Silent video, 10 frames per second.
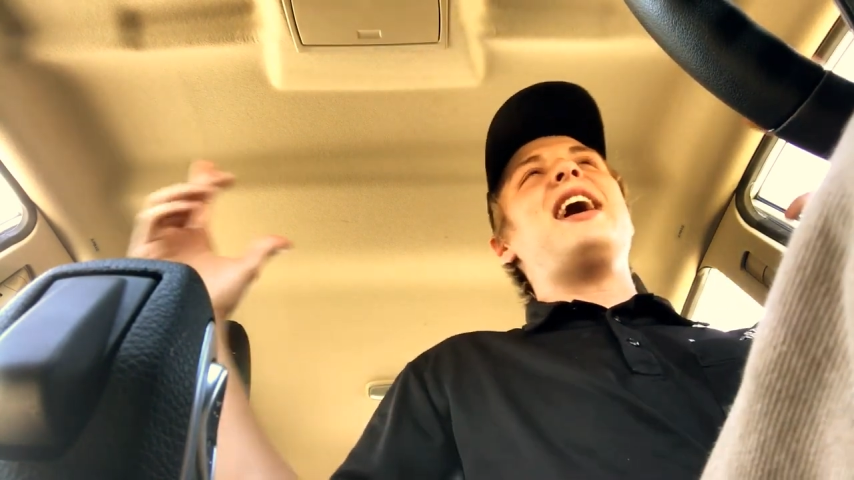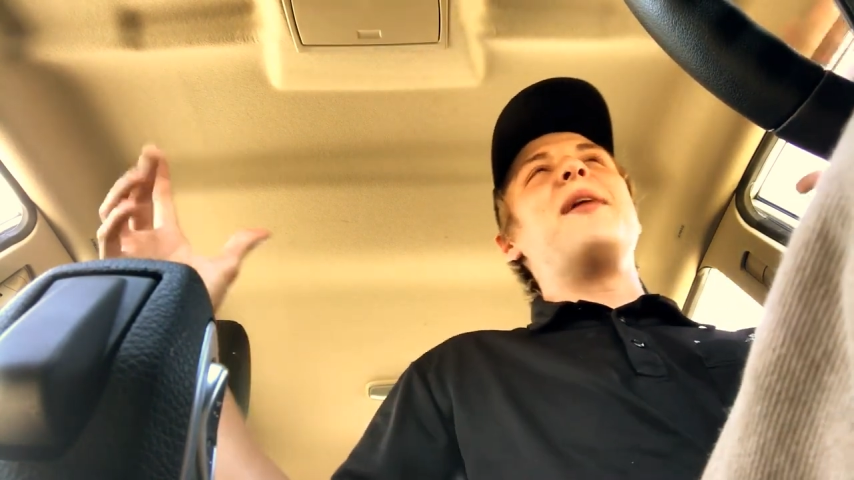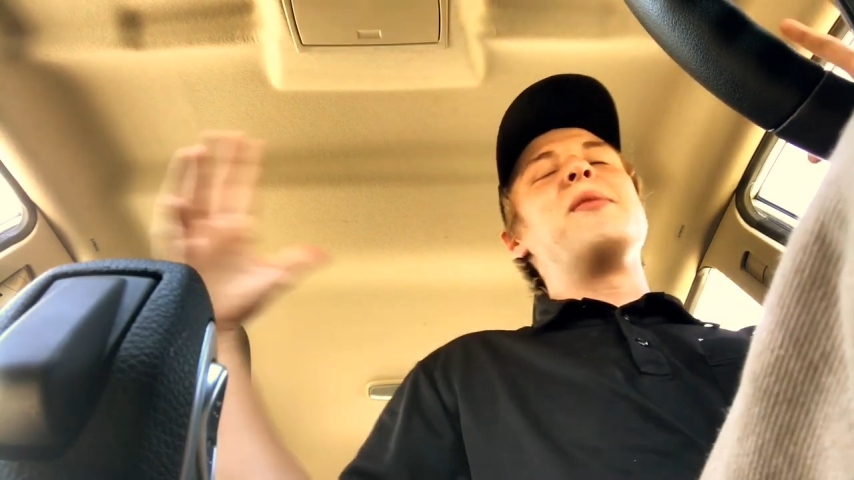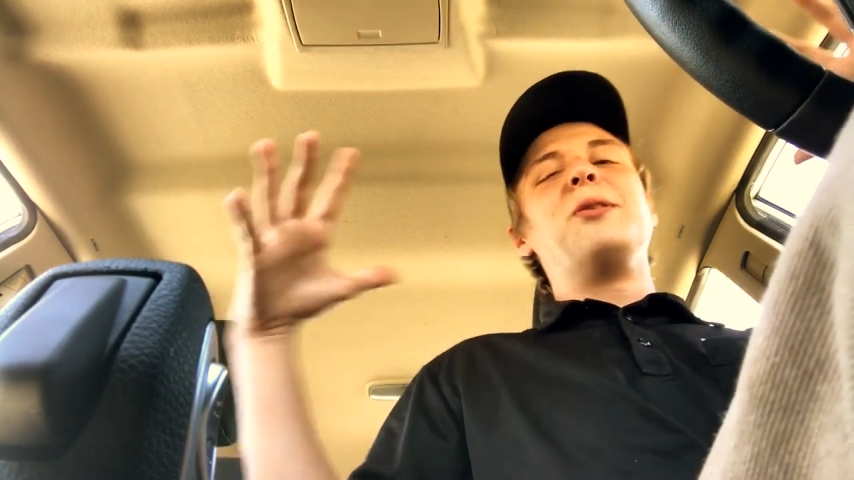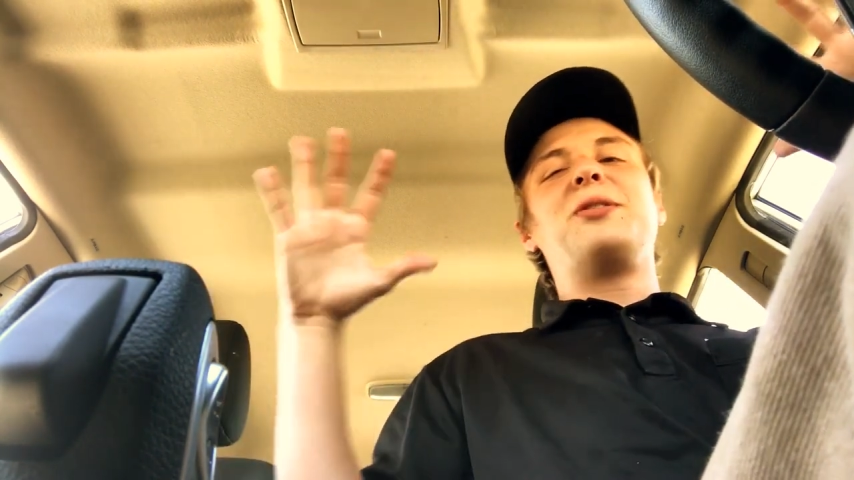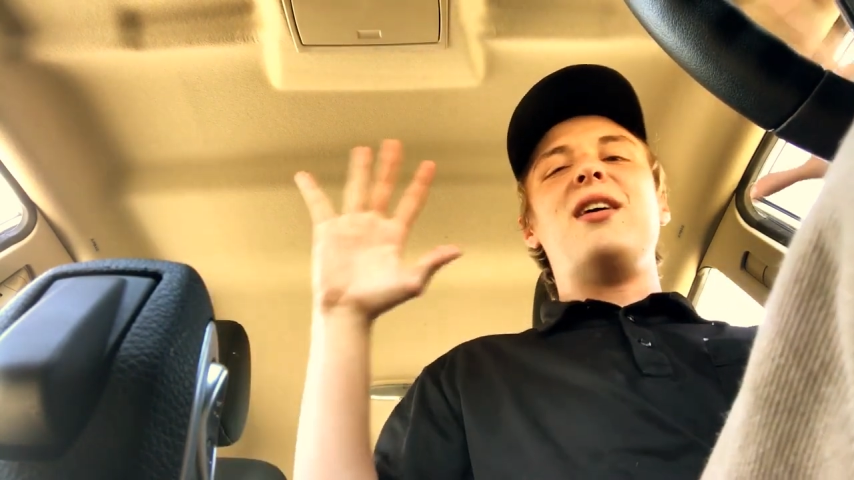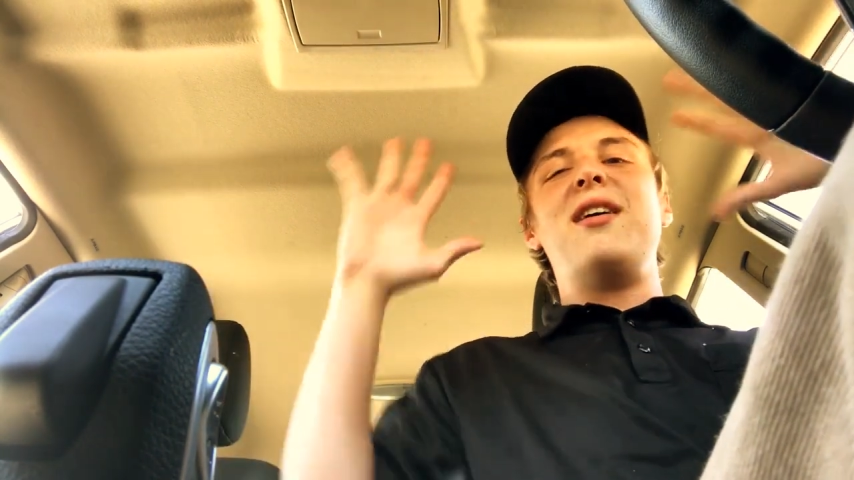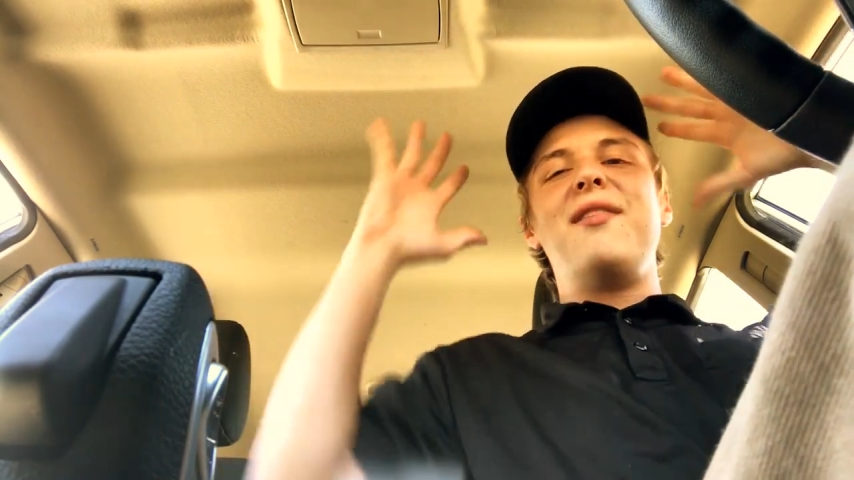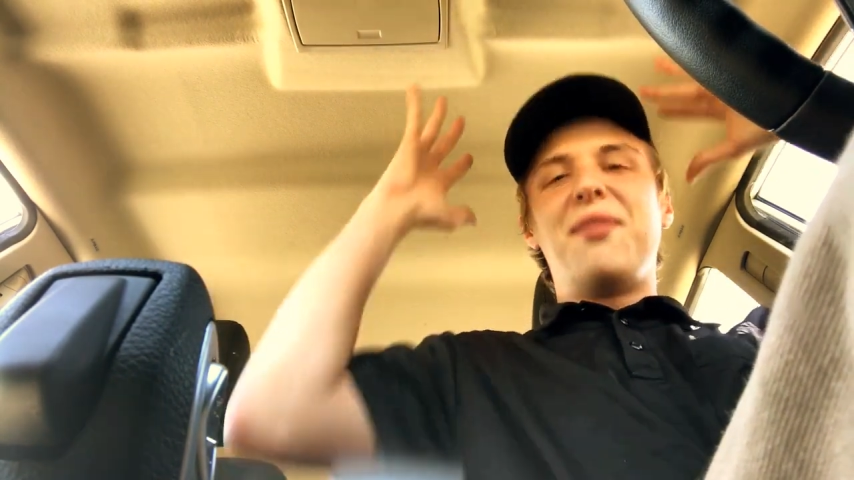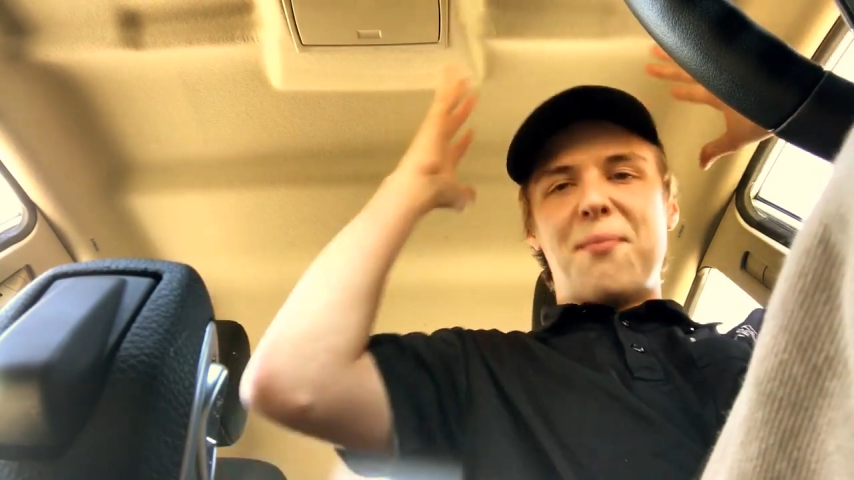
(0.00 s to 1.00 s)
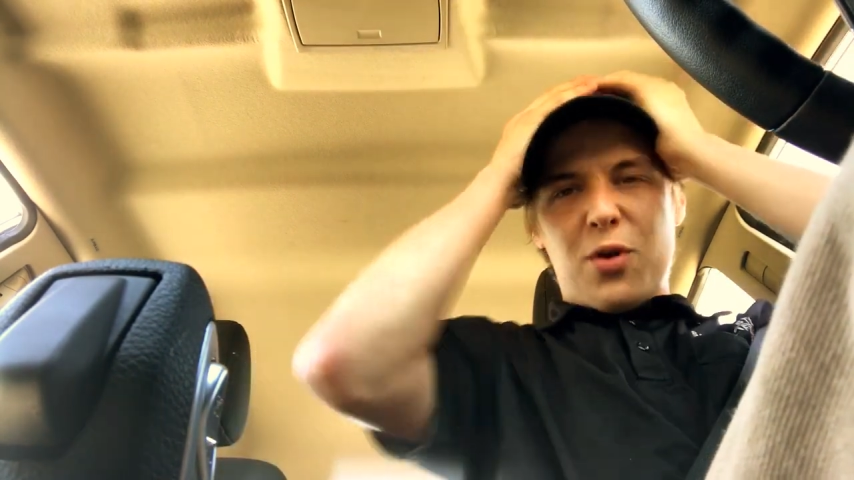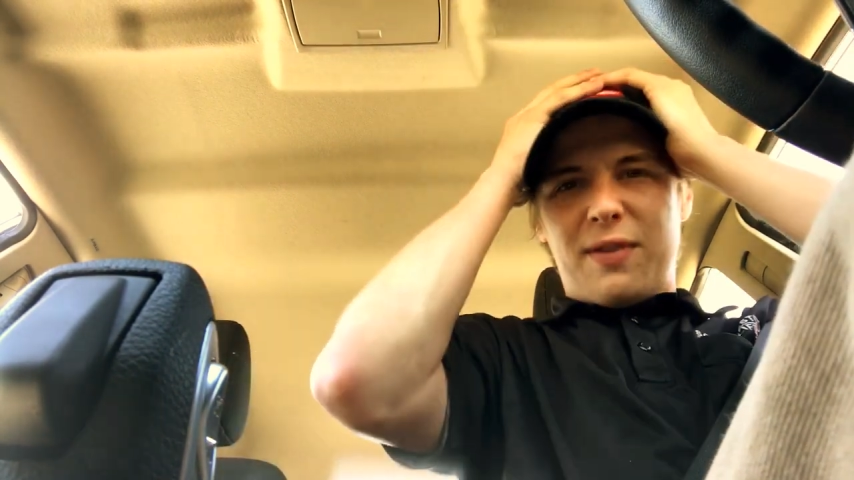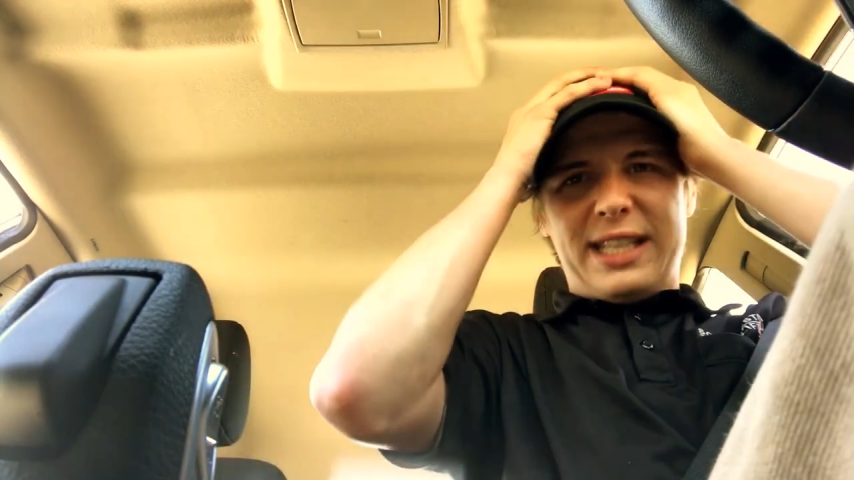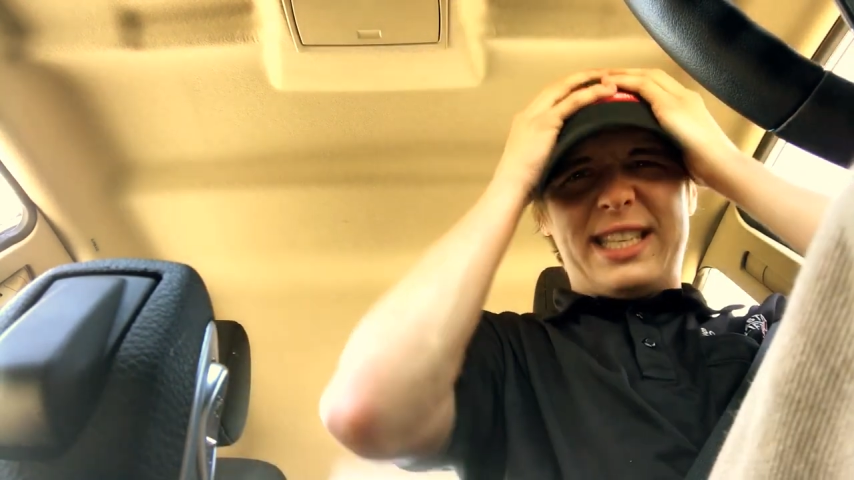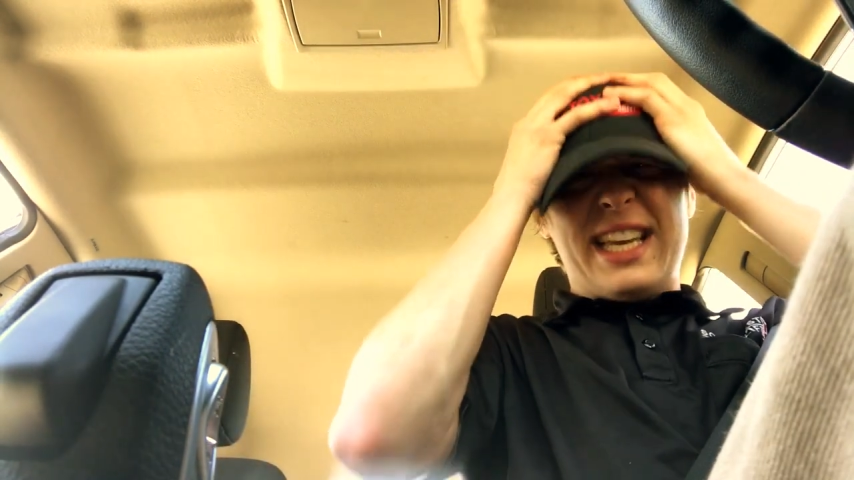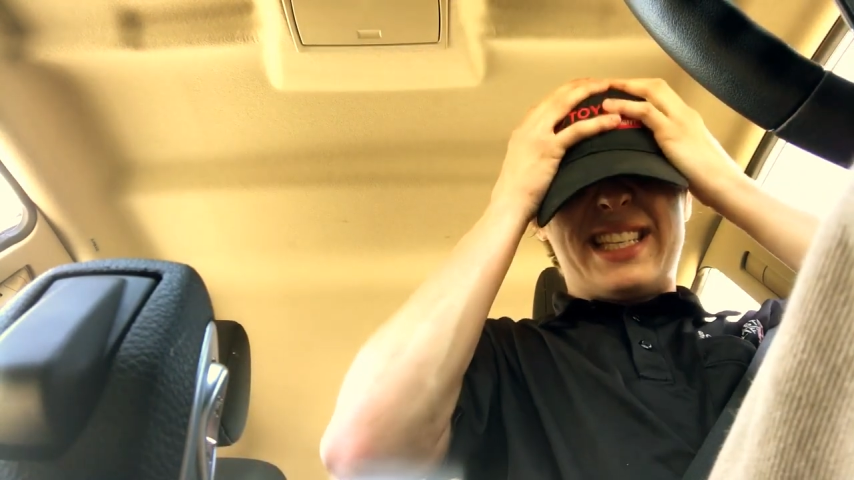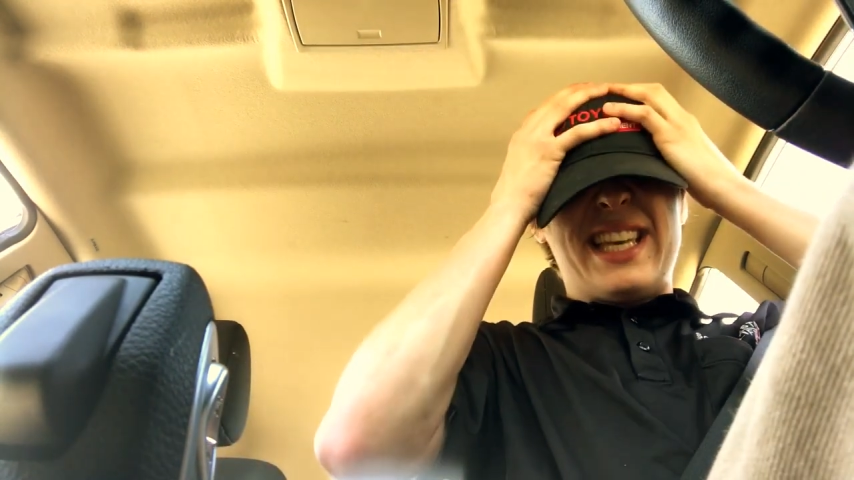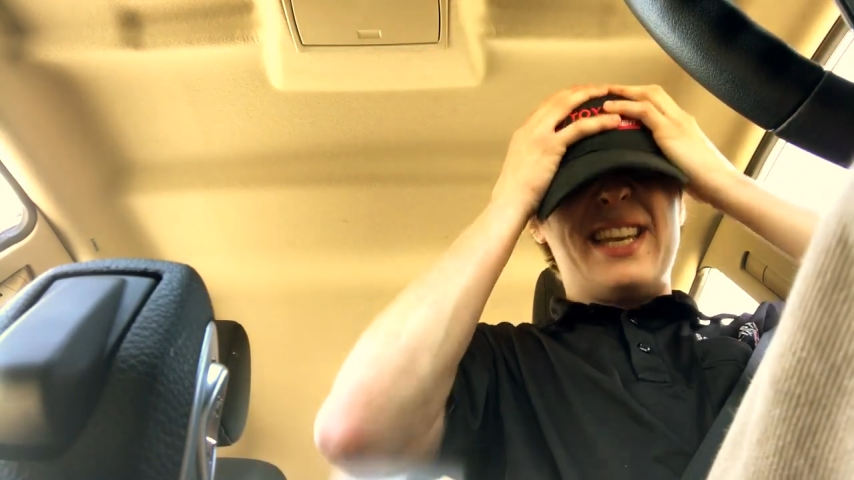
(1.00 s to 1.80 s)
time goes on, the movie sinks